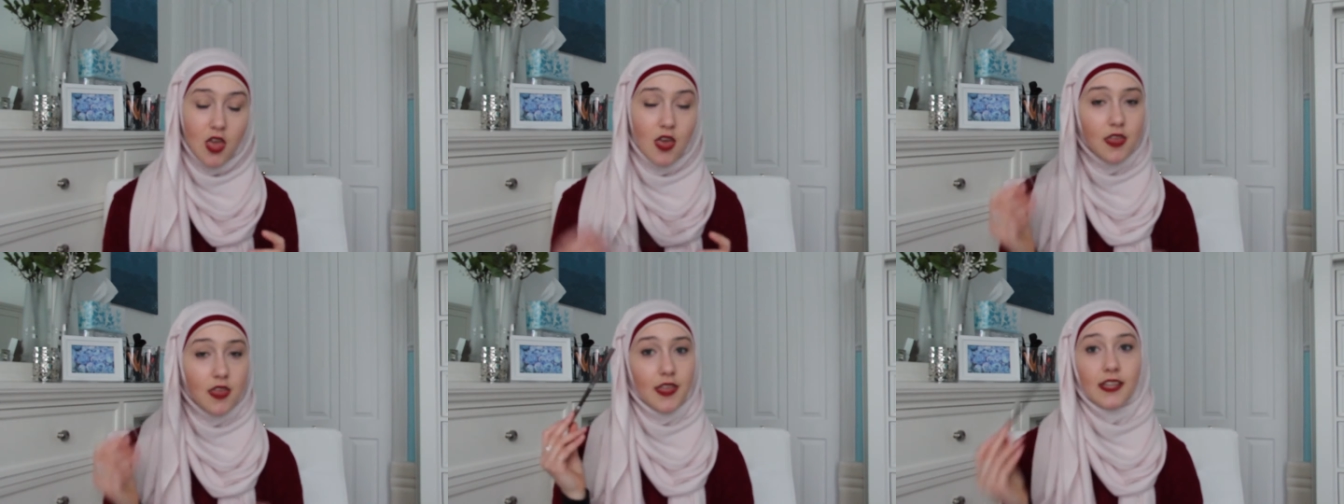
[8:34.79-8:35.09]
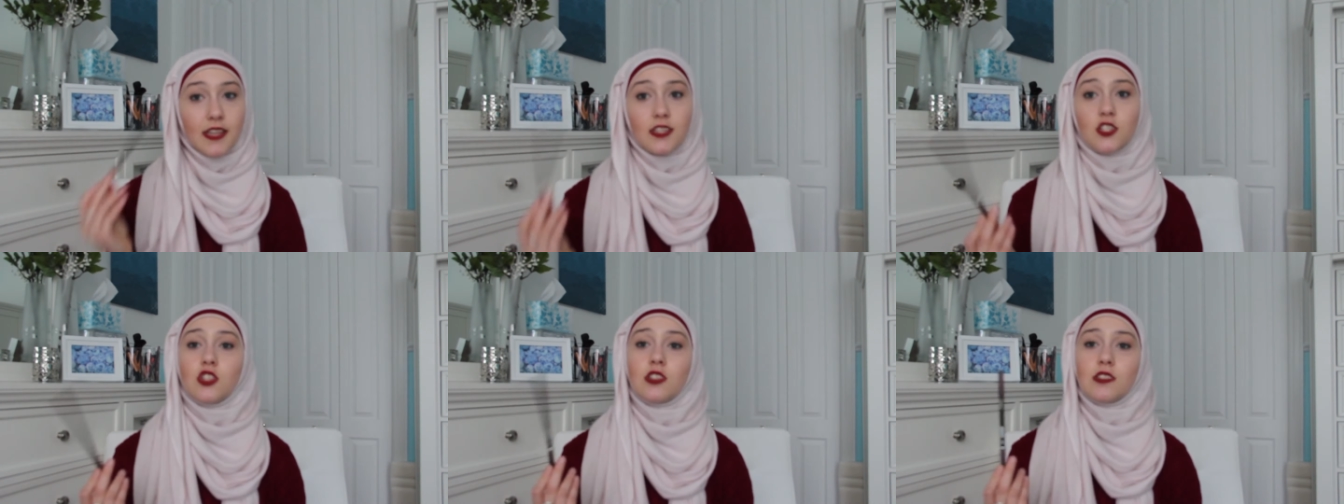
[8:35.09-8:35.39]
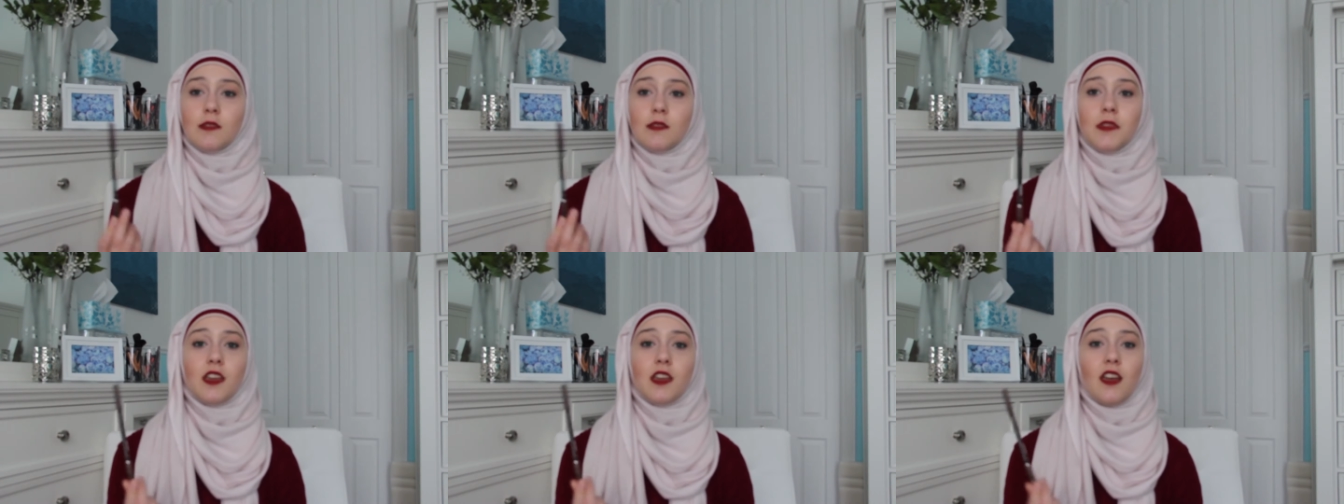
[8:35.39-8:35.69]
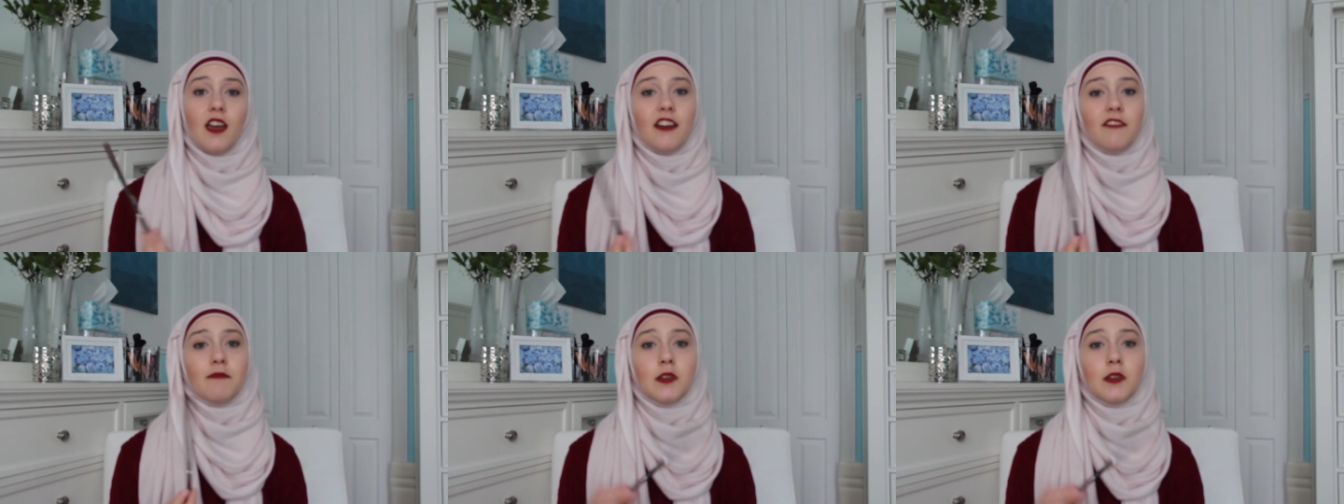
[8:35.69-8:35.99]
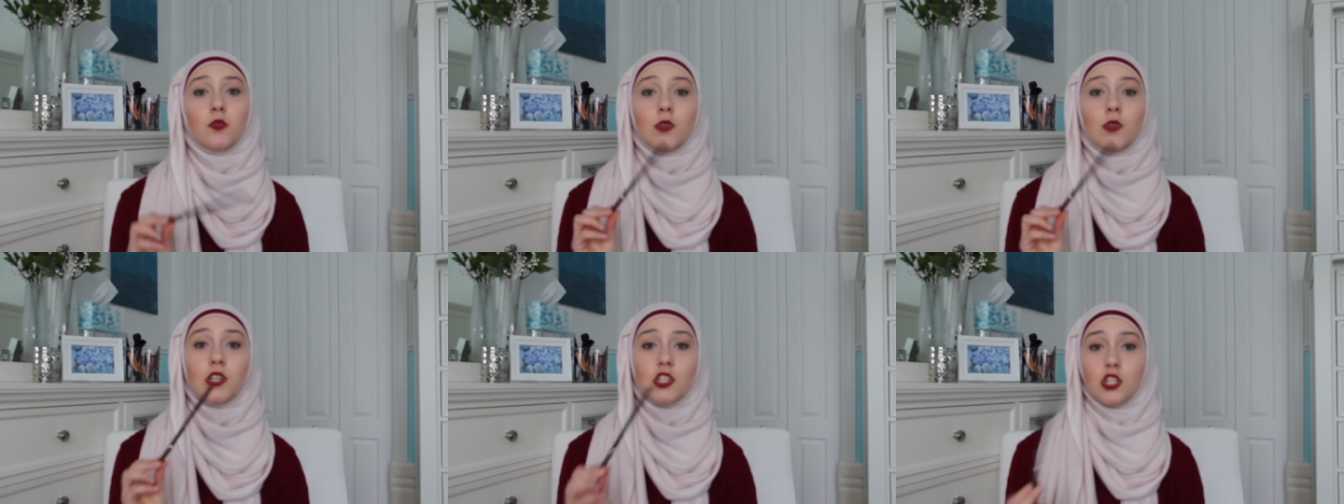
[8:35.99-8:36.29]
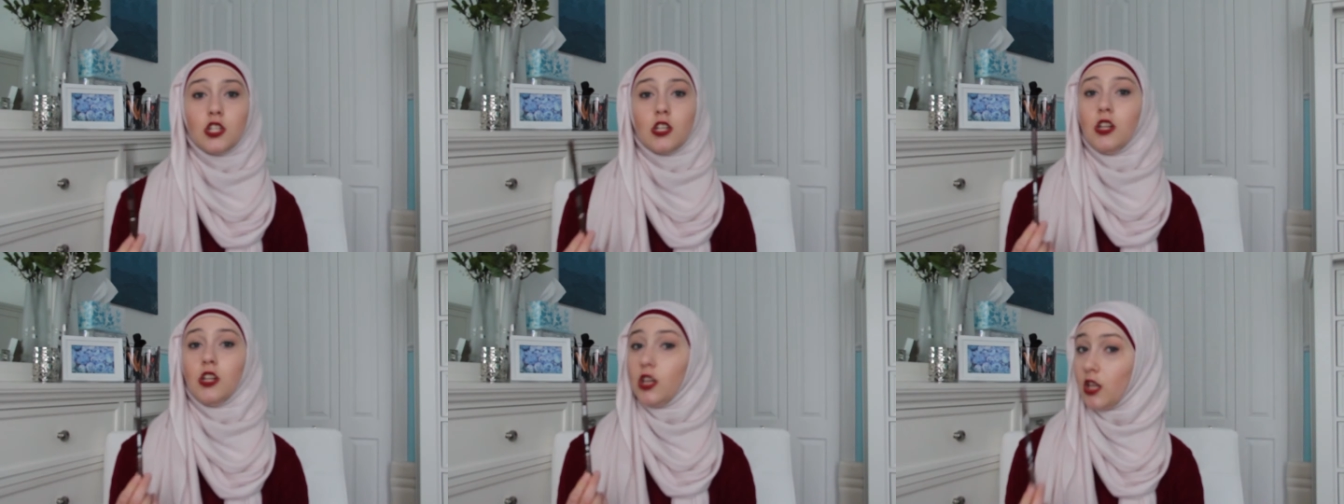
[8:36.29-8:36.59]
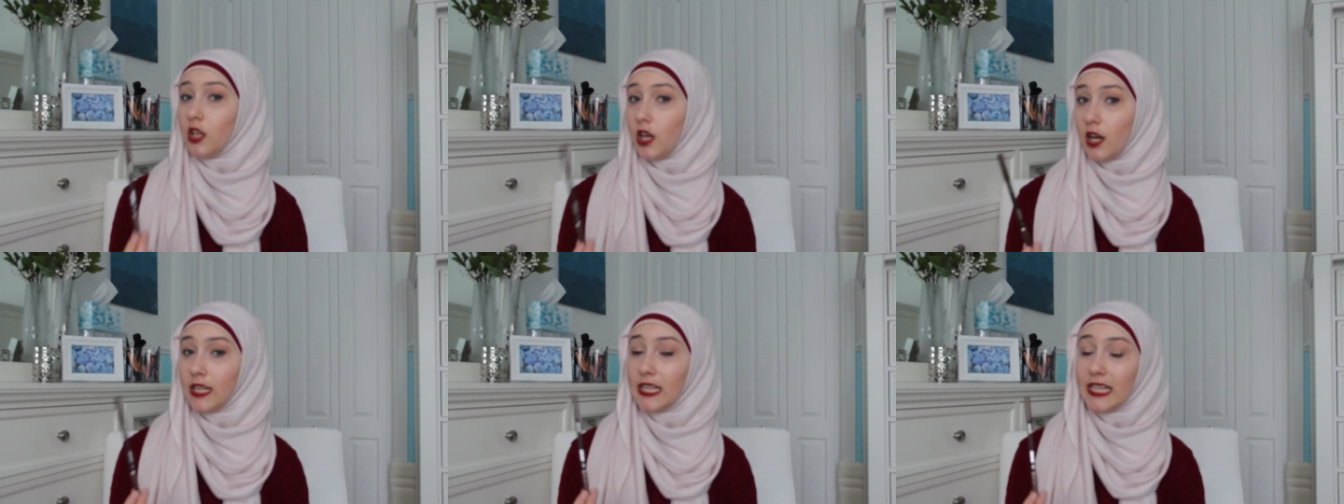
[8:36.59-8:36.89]
that's just something I've been reaching a
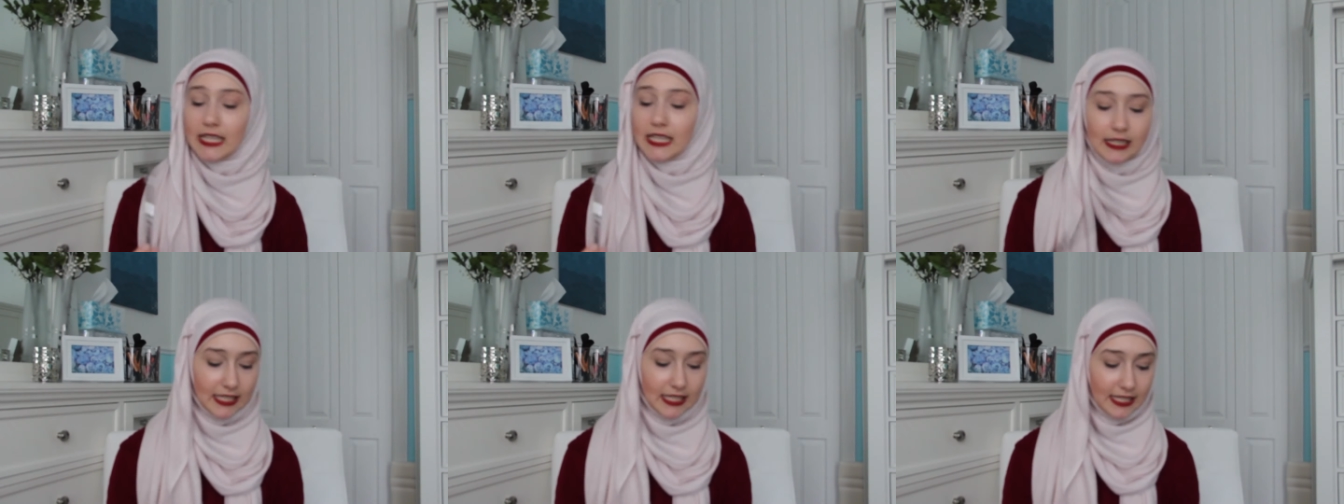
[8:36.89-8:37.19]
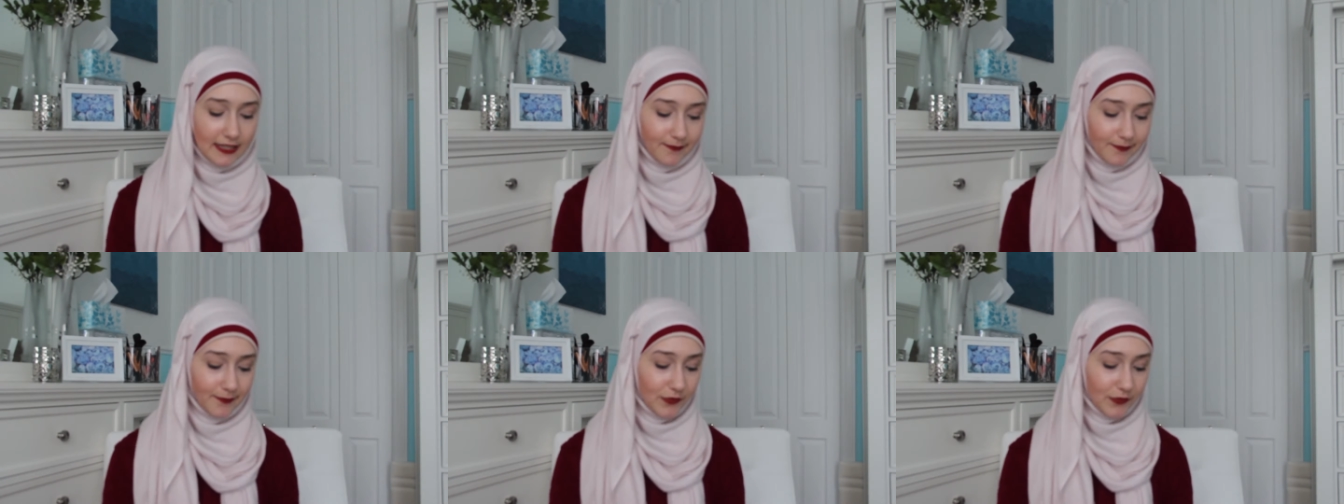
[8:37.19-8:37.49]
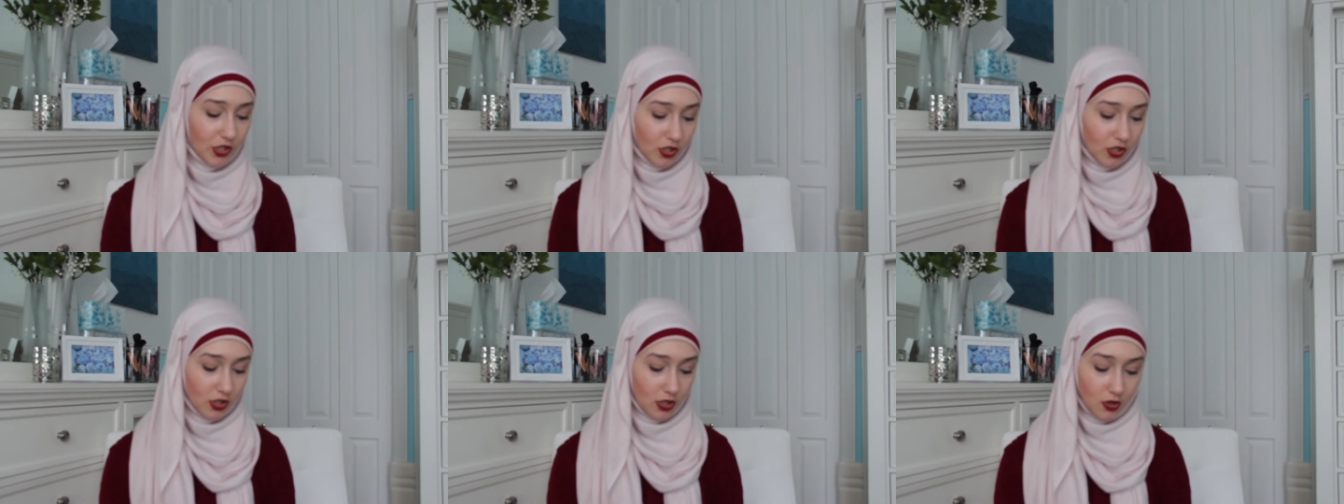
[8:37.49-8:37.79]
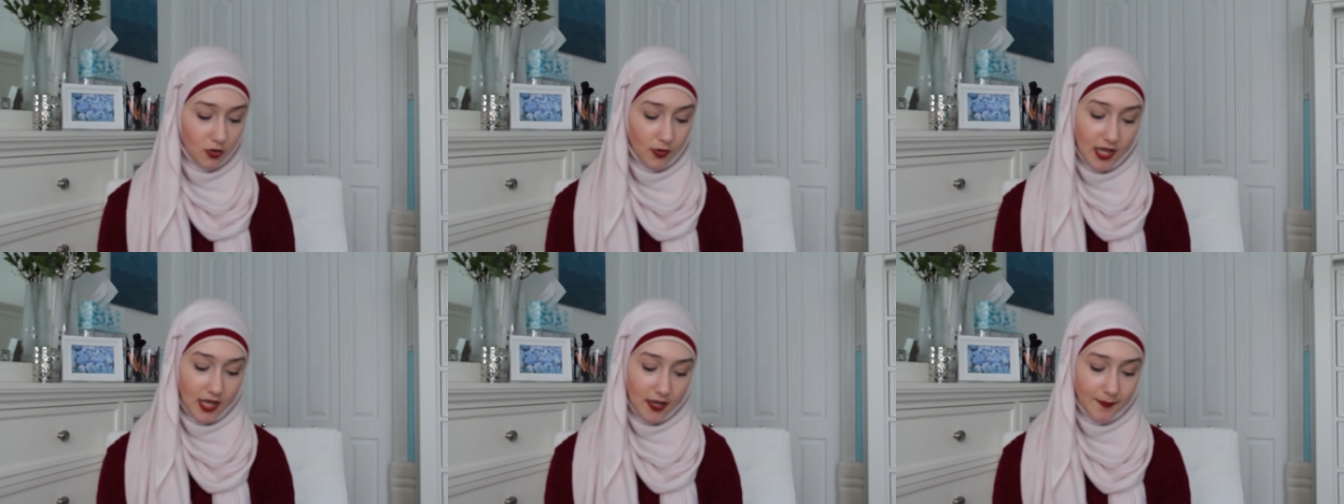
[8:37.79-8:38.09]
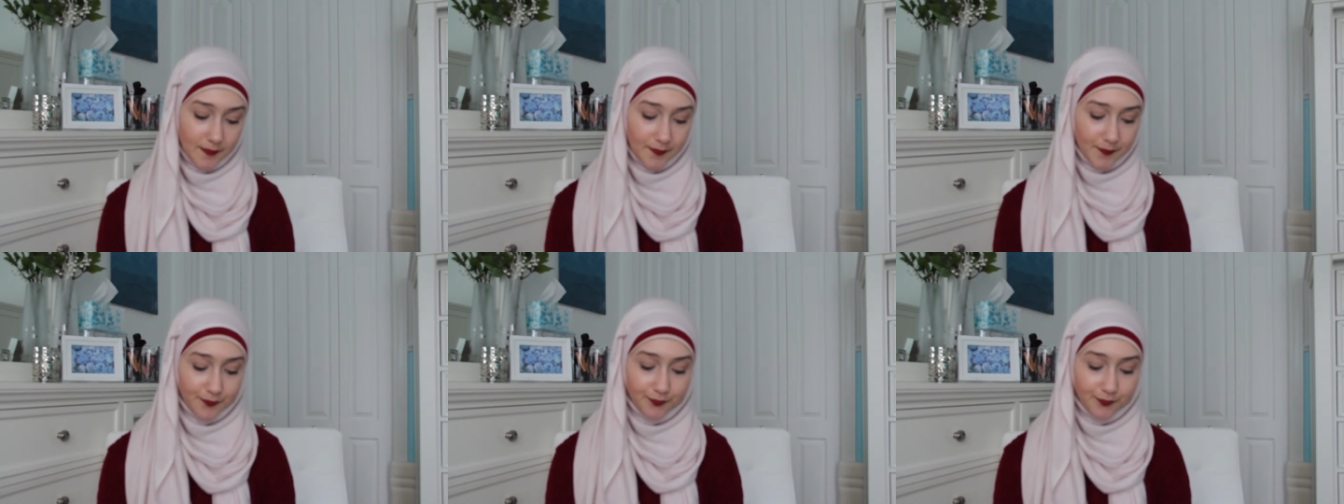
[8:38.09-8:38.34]
lot lately. So yeah.